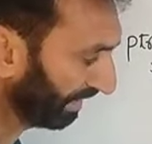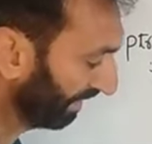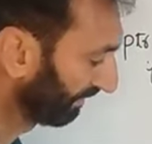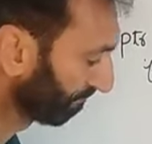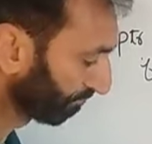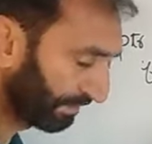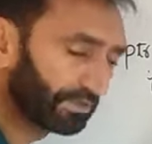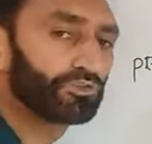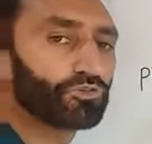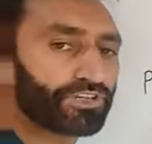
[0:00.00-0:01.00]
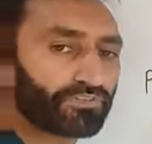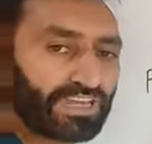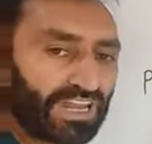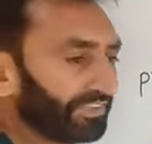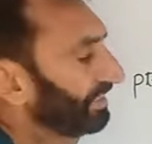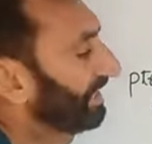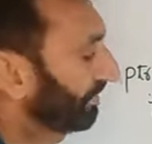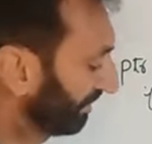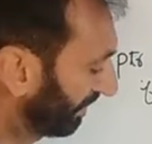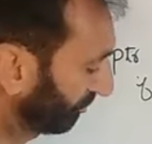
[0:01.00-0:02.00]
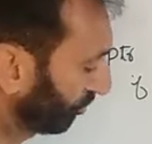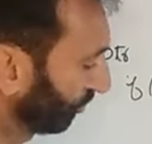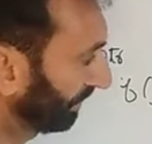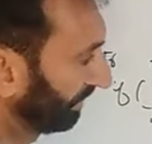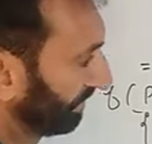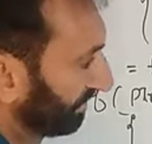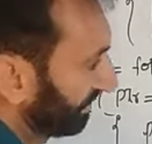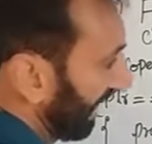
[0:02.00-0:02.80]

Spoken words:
the user will enter, that will get stored in this